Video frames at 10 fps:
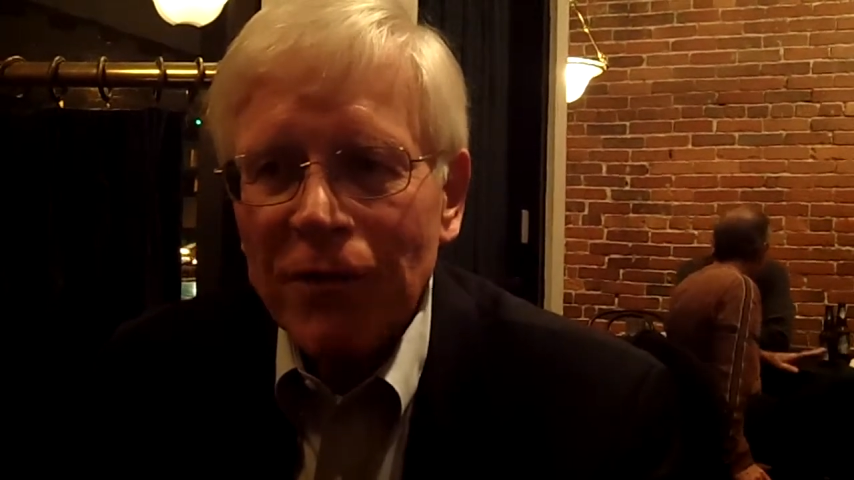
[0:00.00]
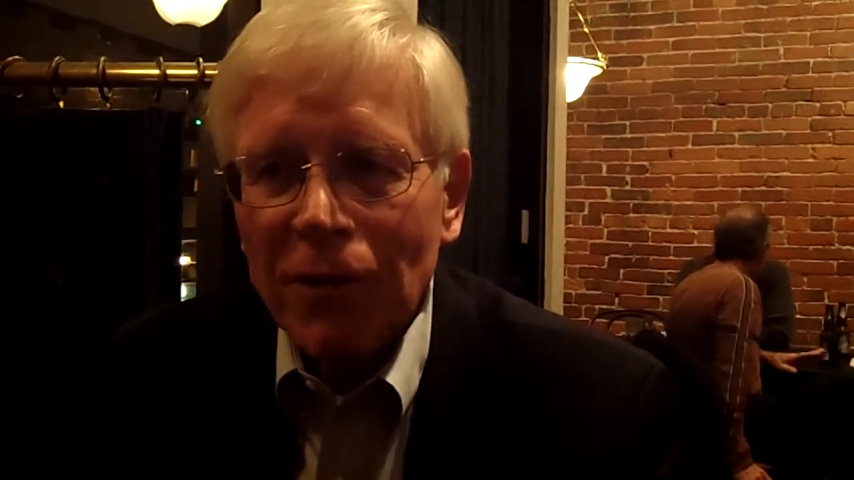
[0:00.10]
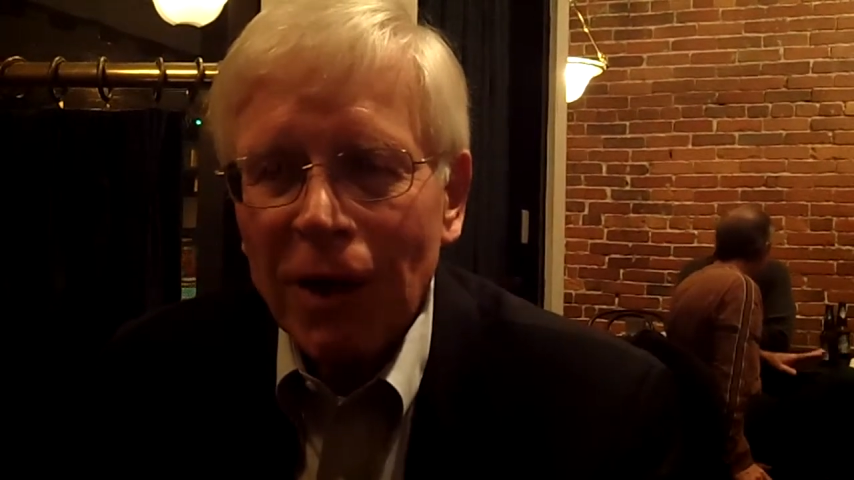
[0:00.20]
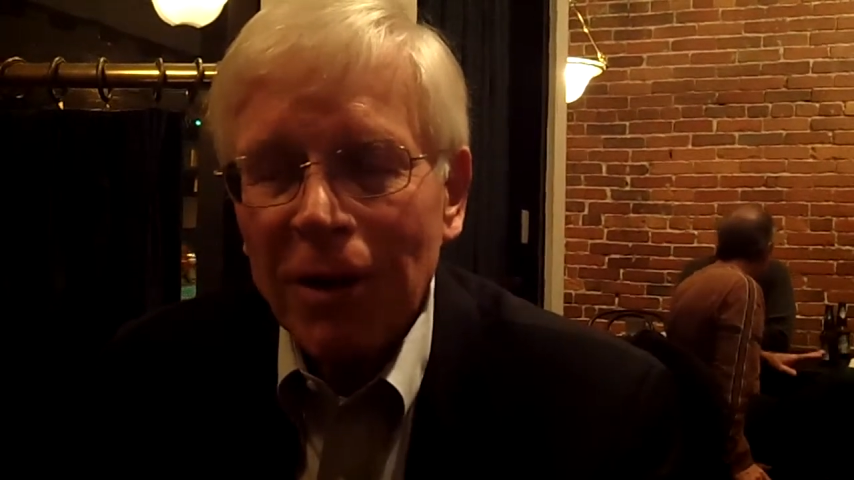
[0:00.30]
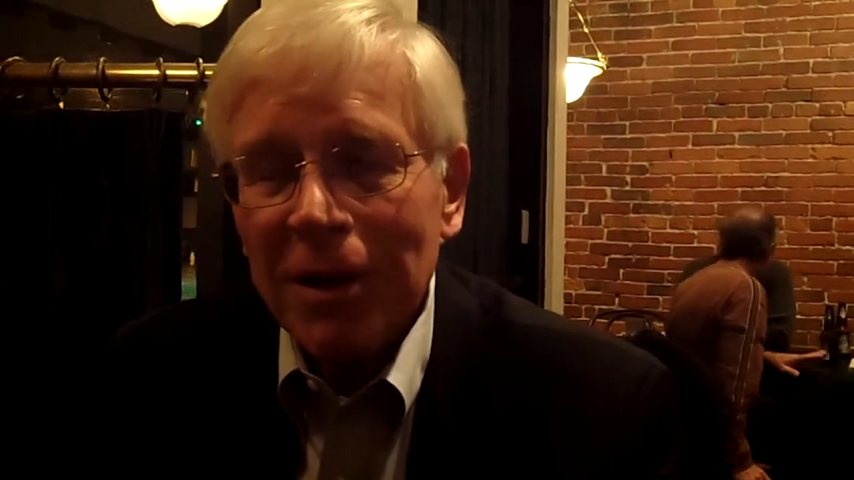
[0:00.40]
for
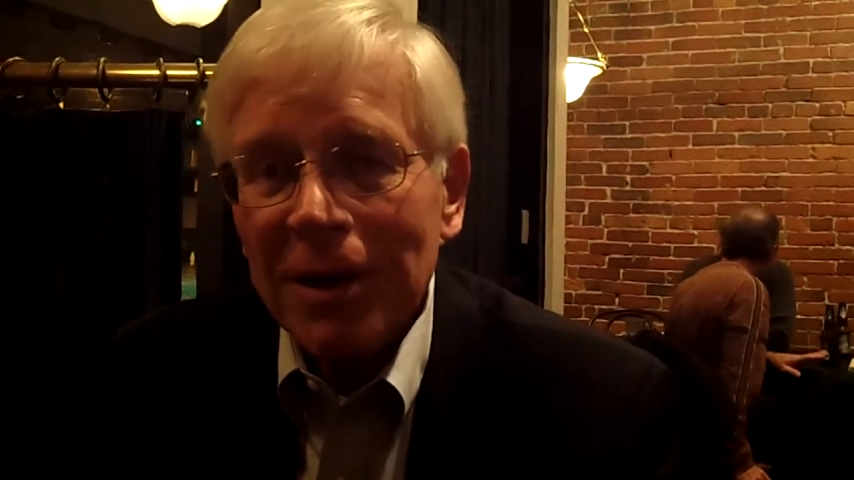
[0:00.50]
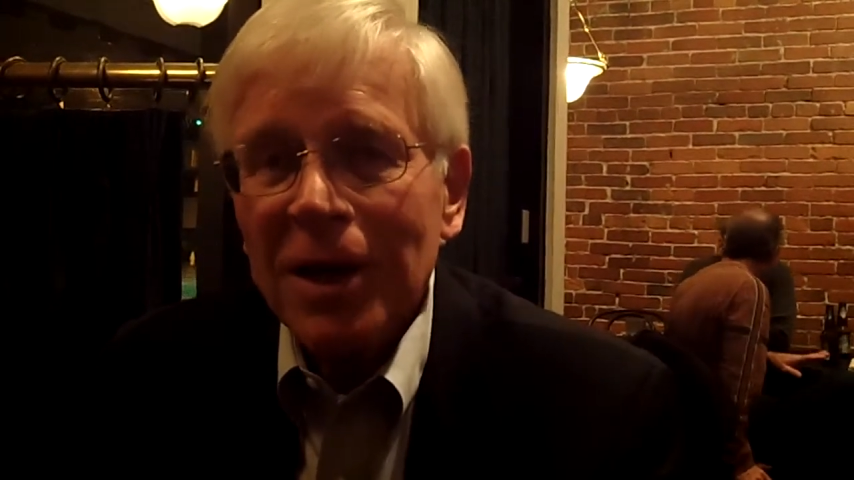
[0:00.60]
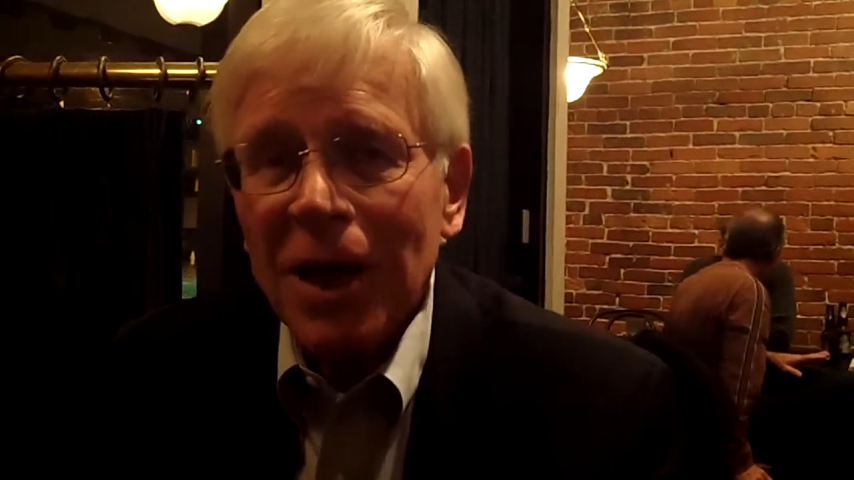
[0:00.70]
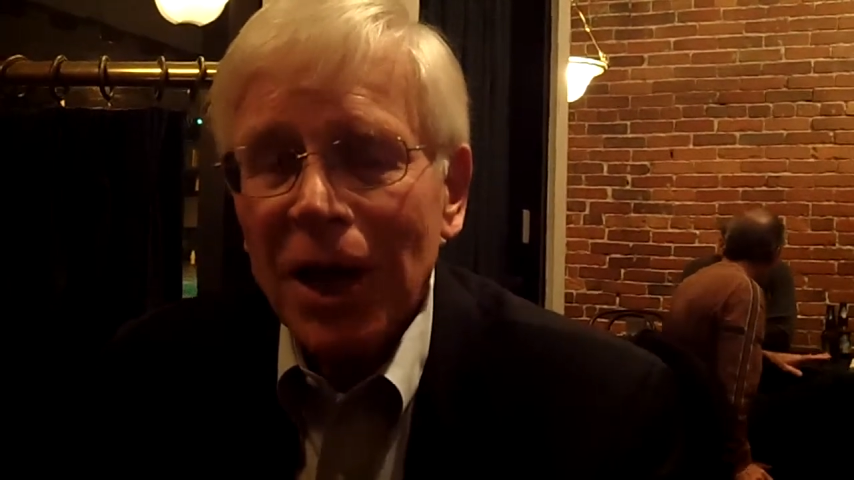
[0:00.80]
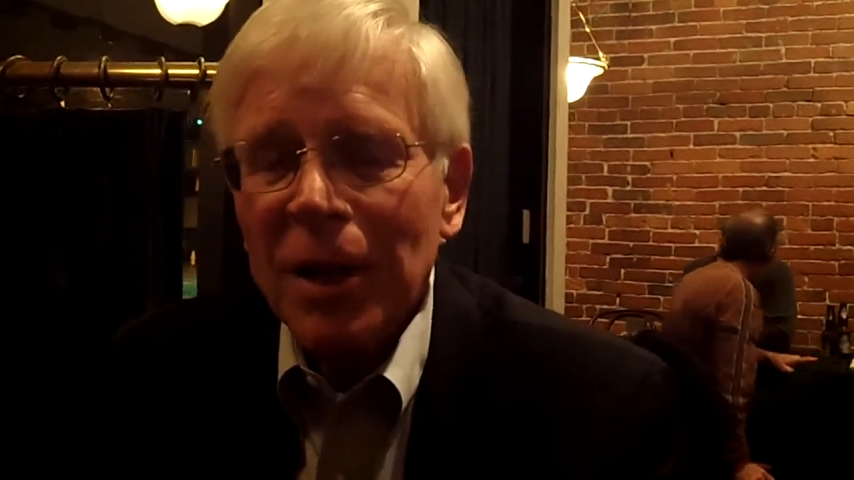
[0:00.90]
our
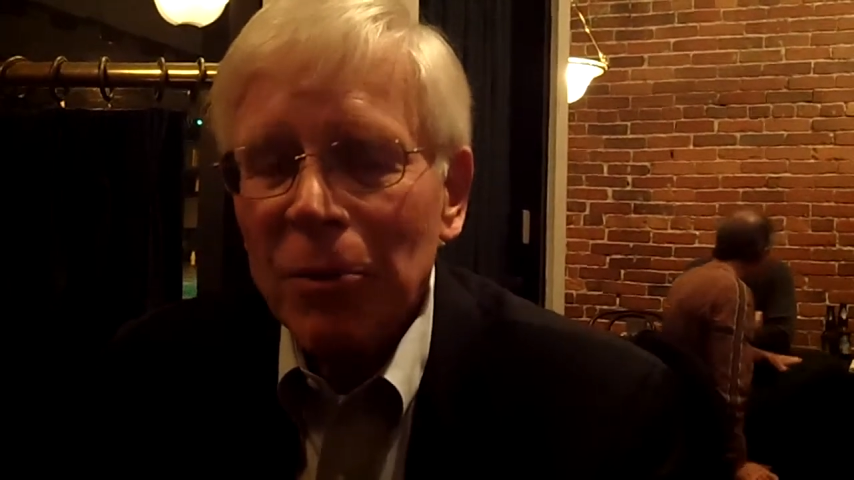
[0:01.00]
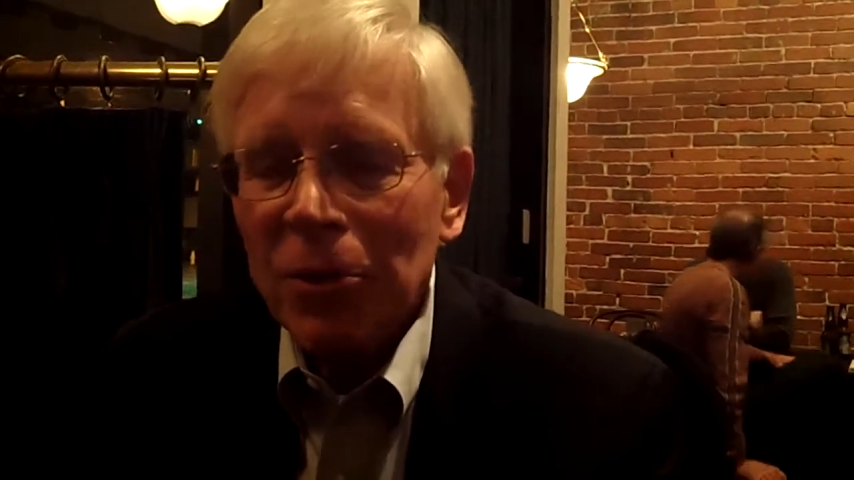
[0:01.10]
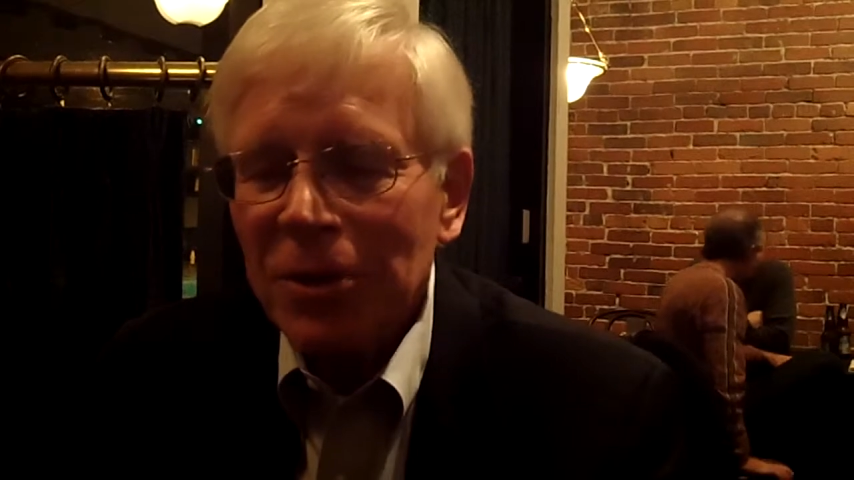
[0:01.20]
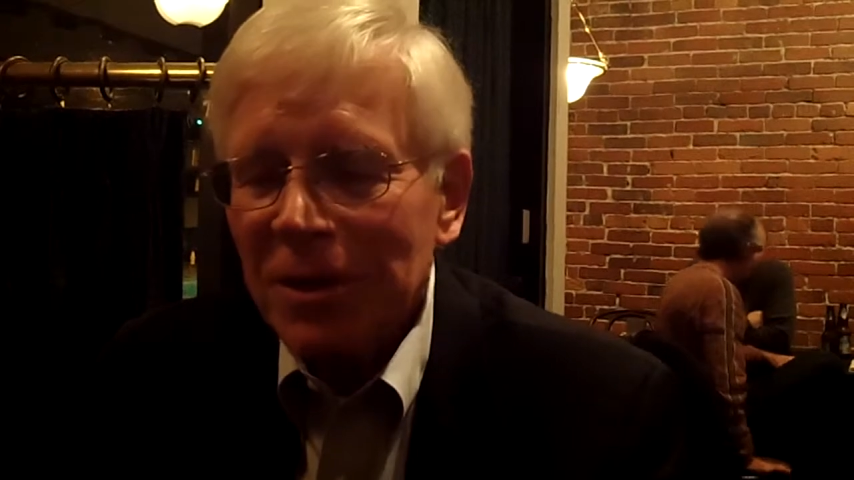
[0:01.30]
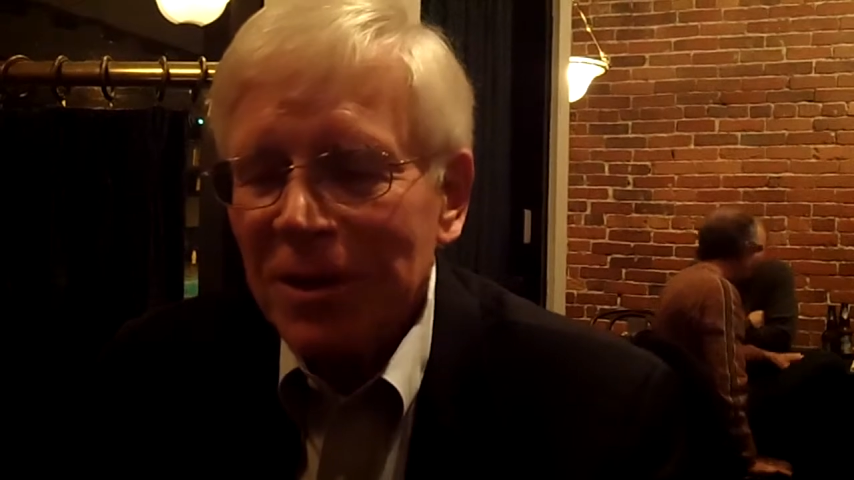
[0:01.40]

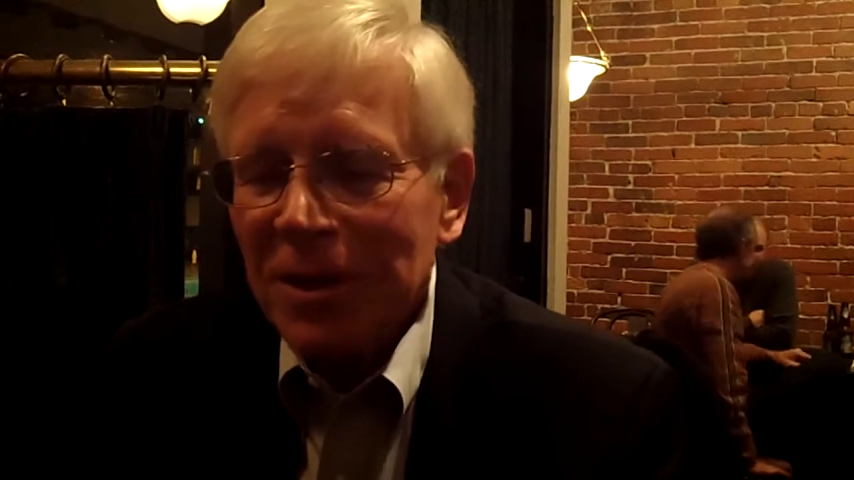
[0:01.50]
honeymoon.